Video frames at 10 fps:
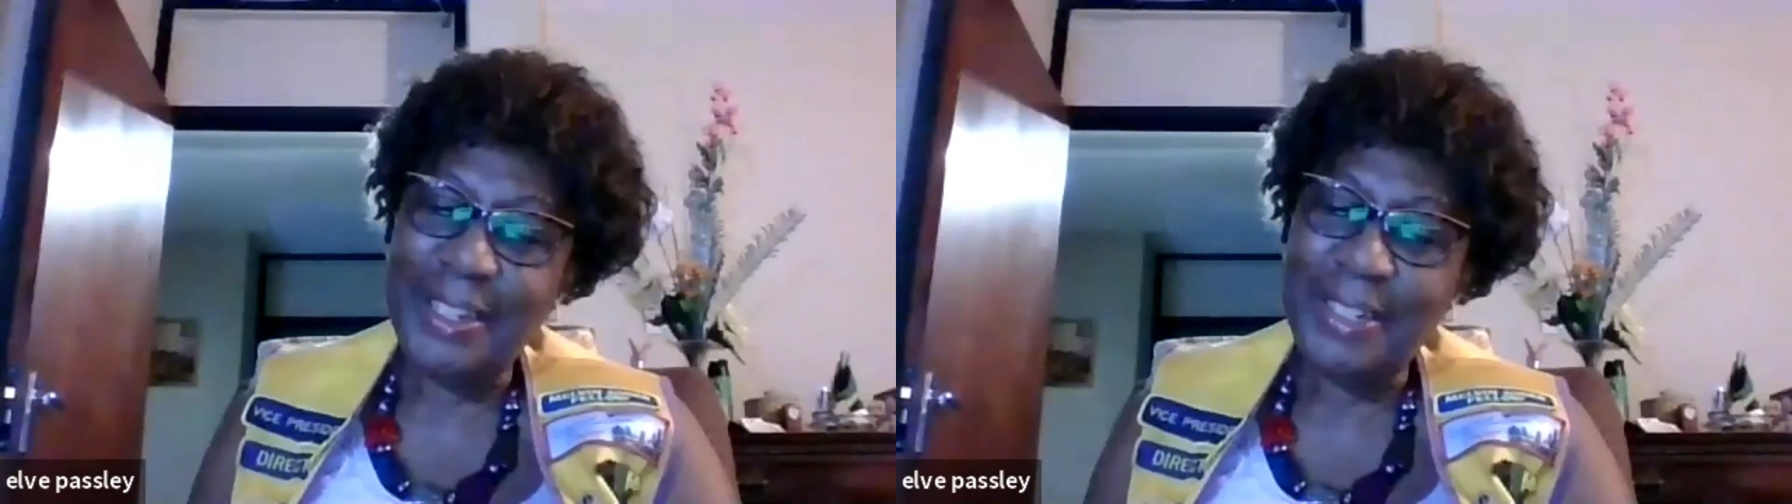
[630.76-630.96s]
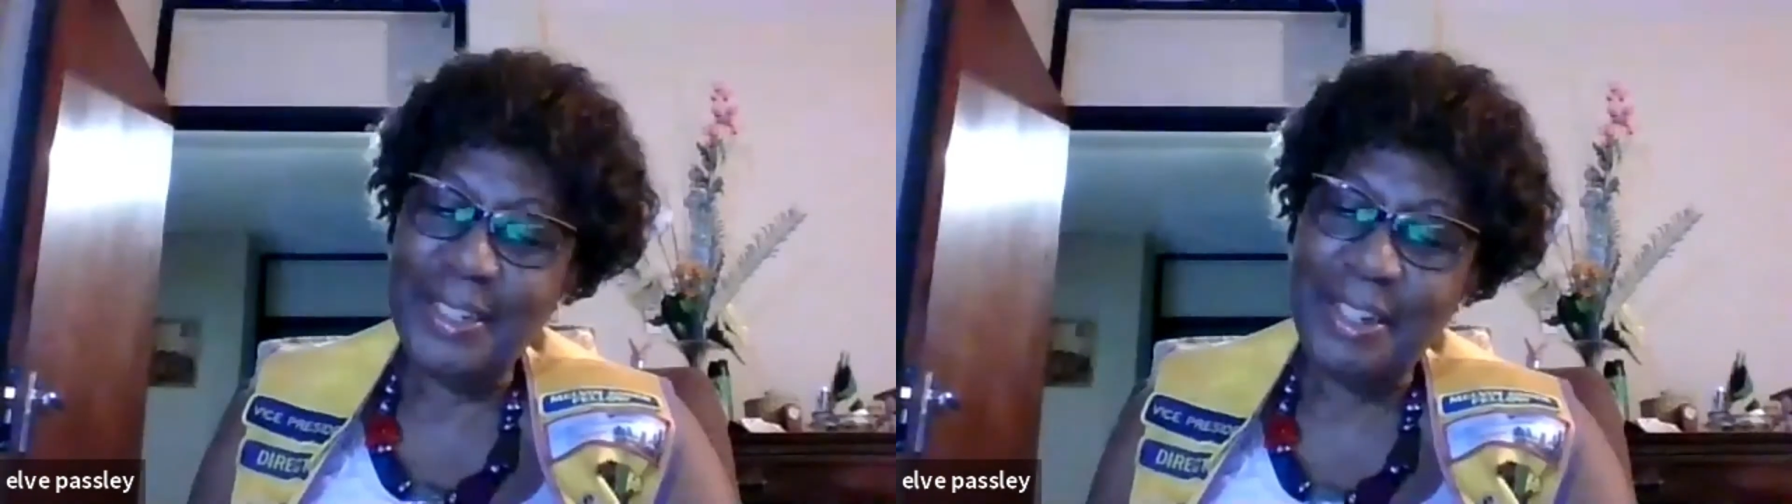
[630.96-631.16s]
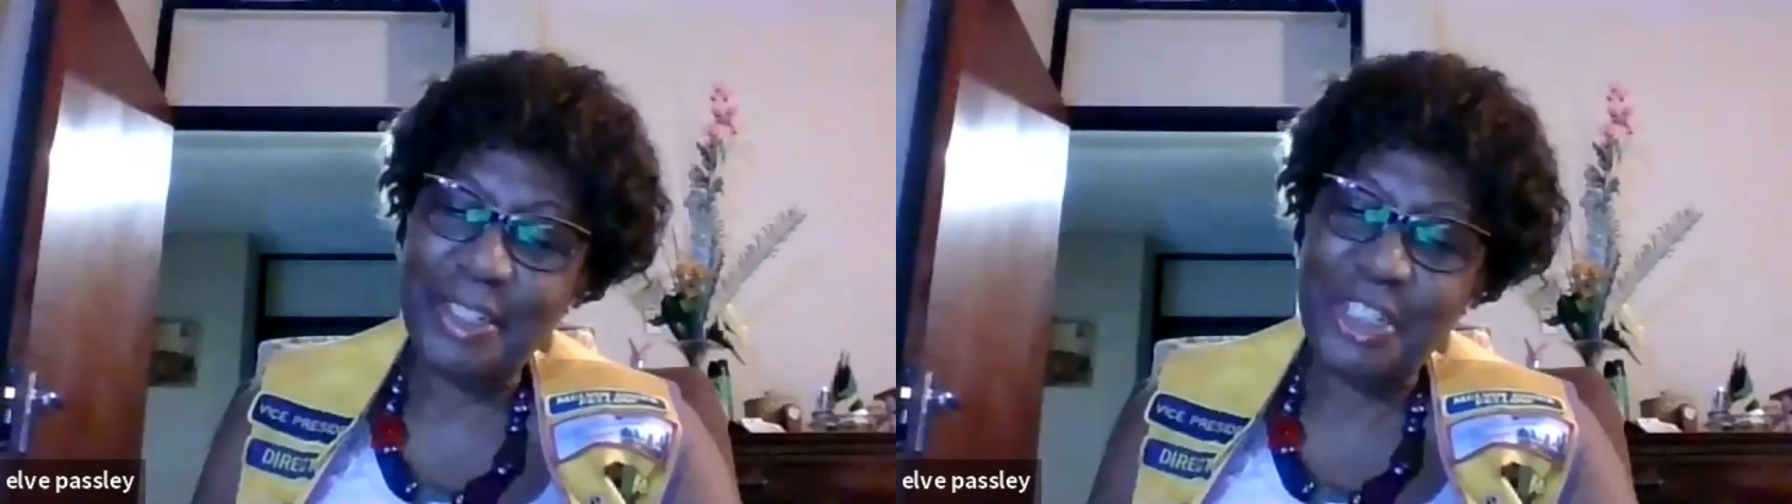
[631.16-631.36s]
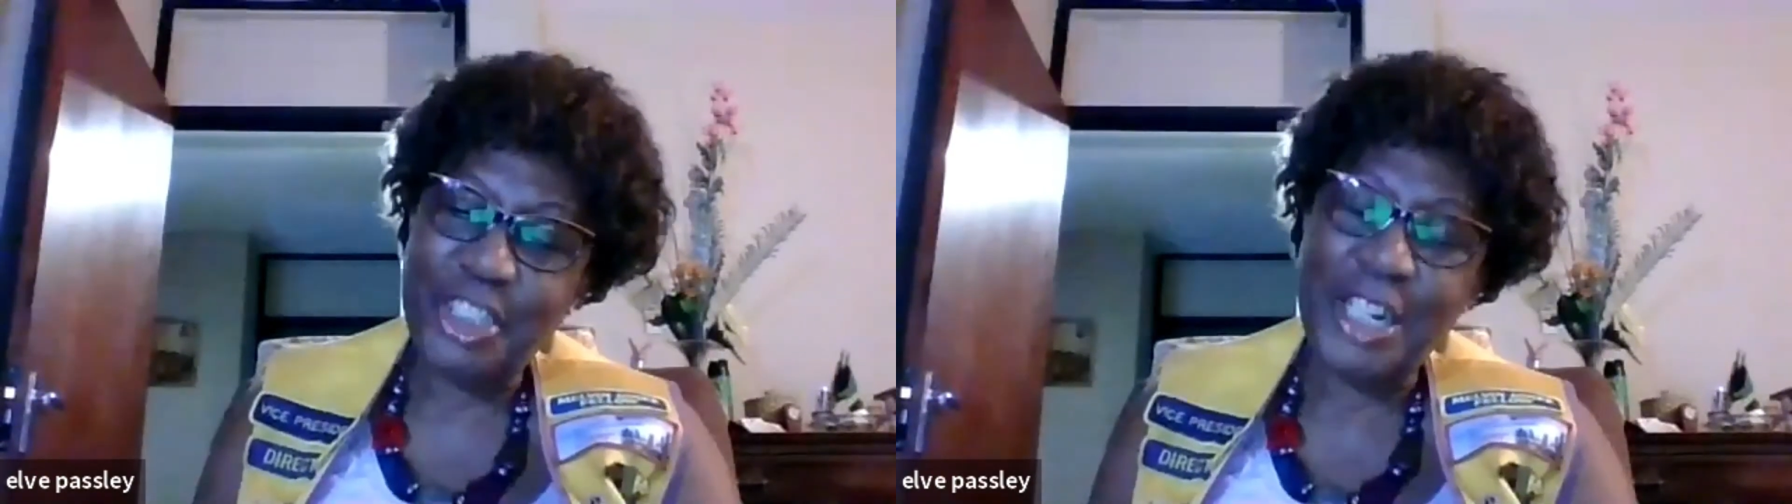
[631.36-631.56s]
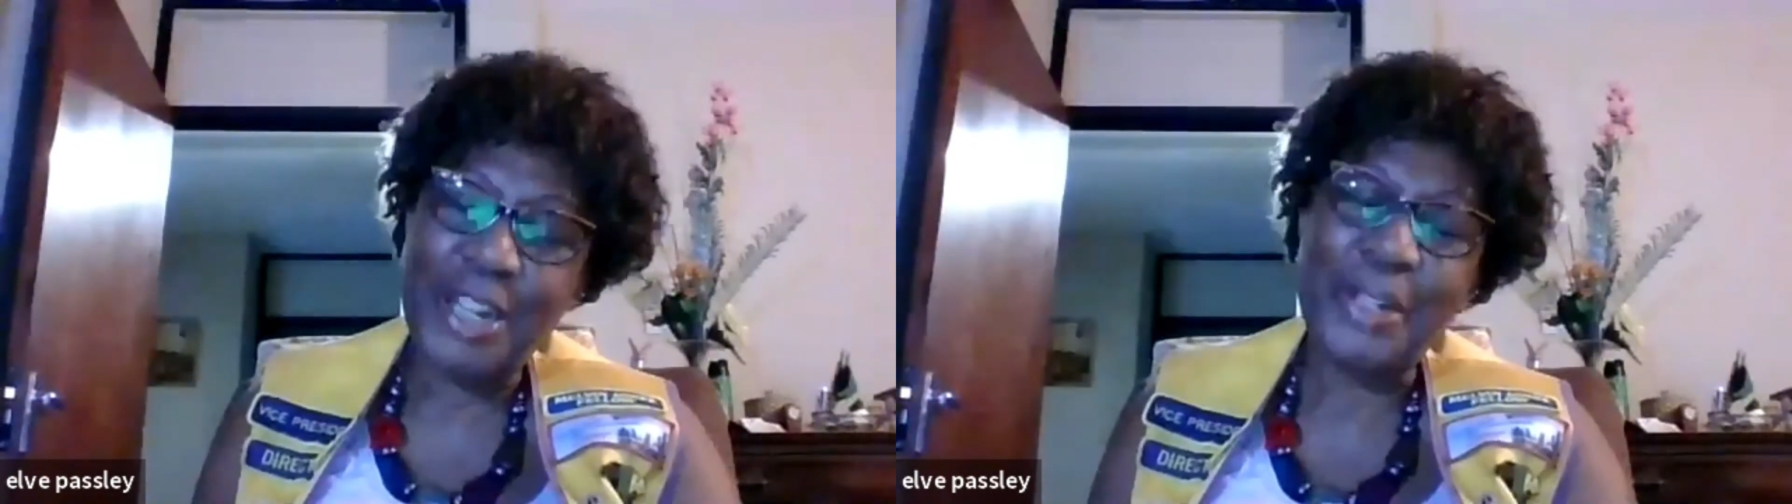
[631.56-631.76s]
and Dr.
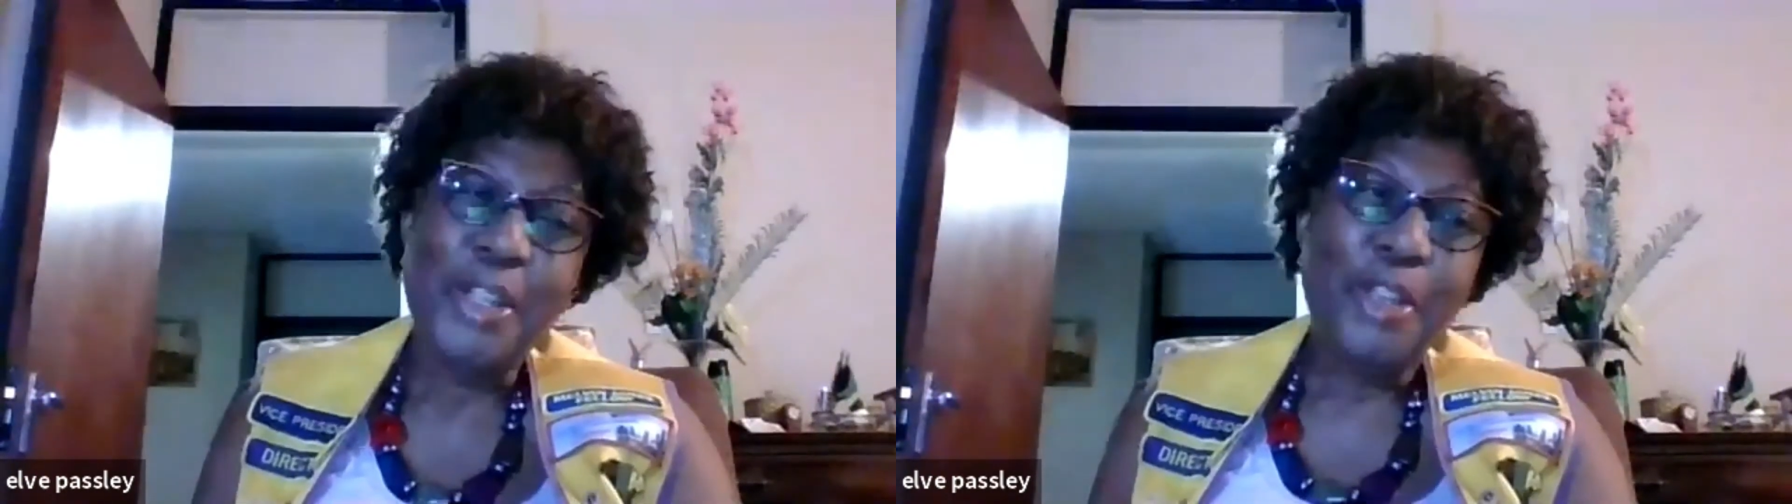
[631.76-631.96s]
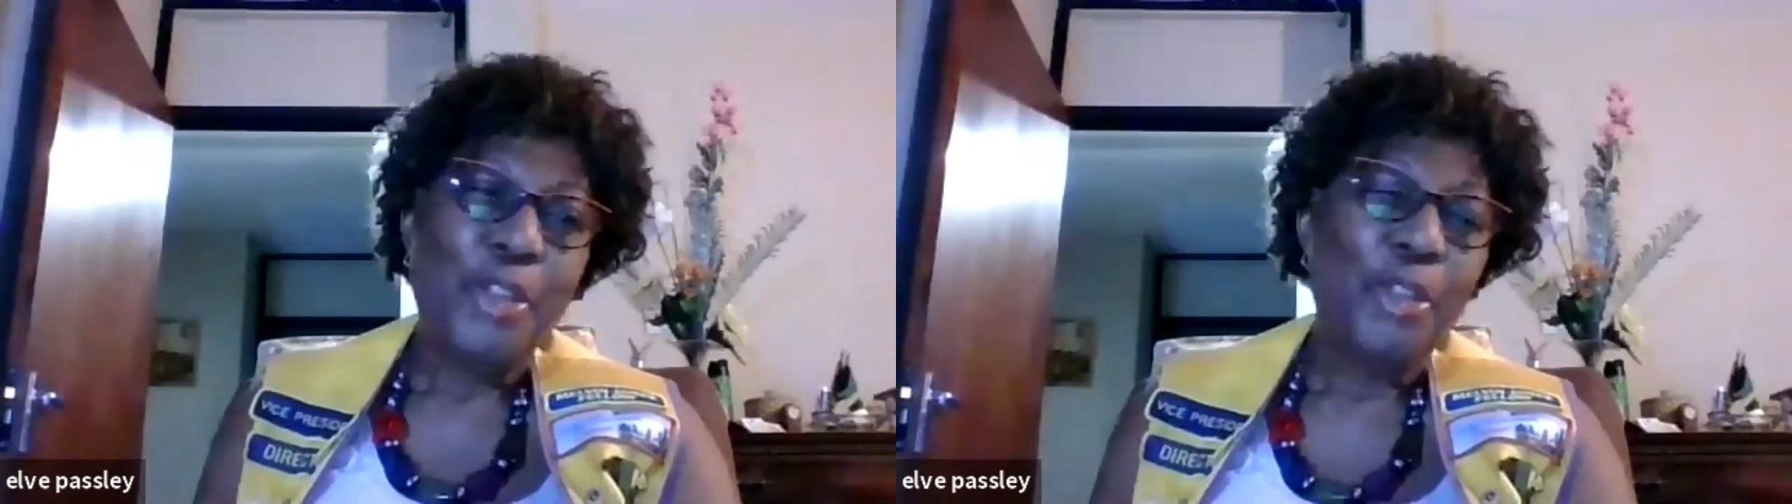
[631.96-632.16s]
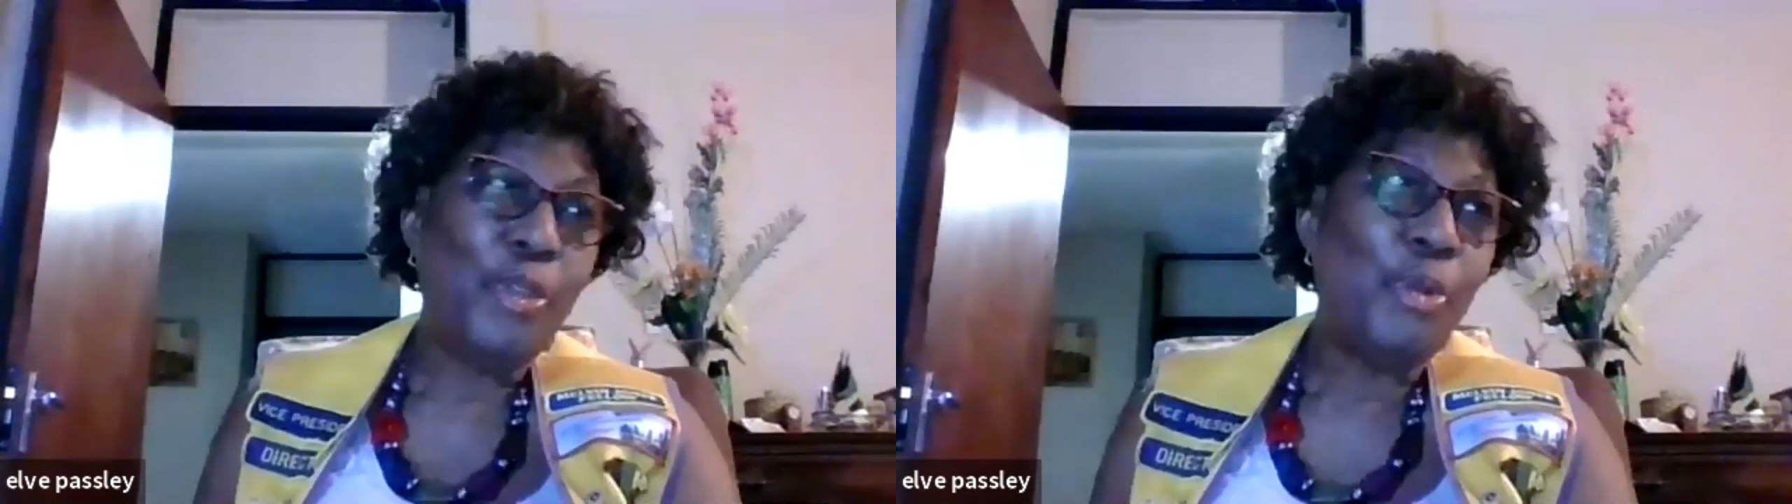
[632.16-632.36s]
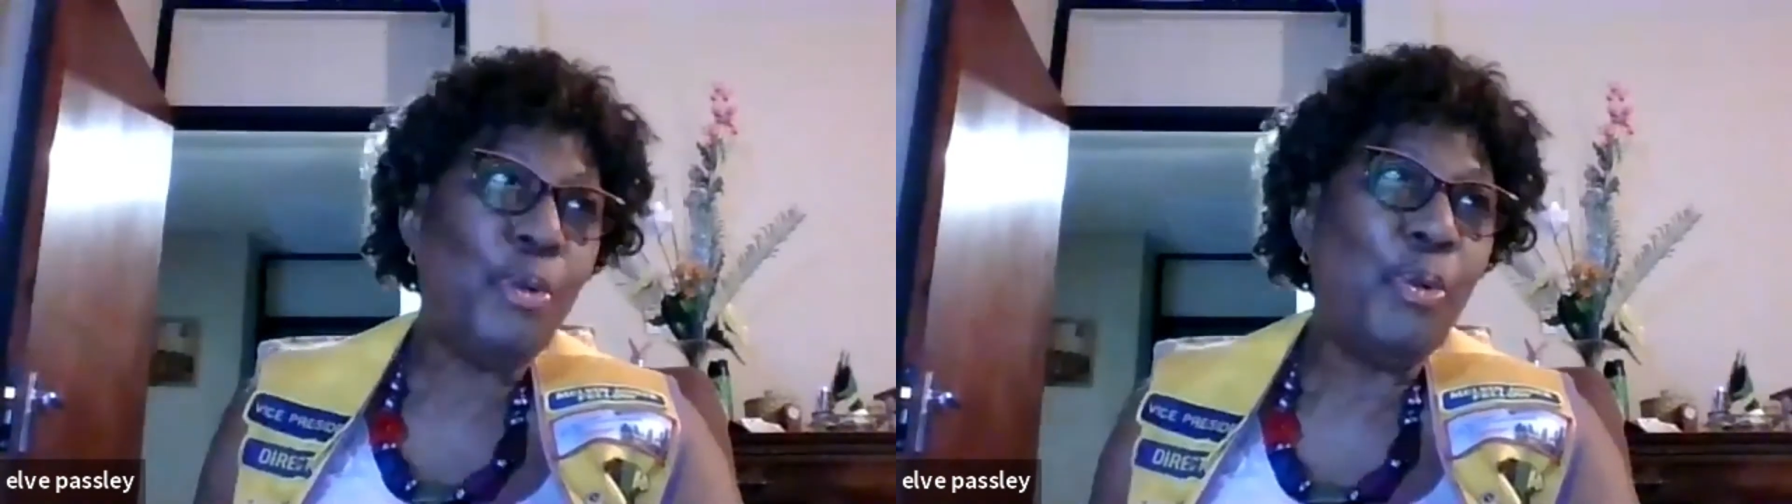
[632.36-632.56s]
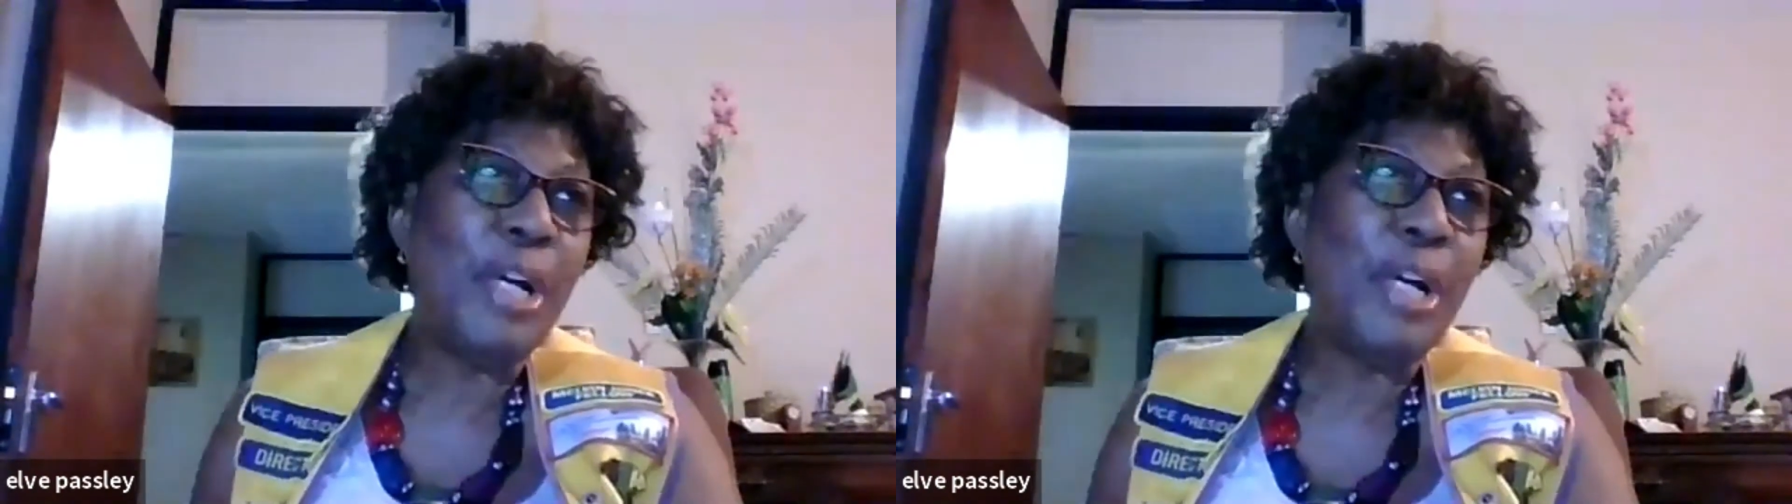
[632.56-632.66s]
Sharon, you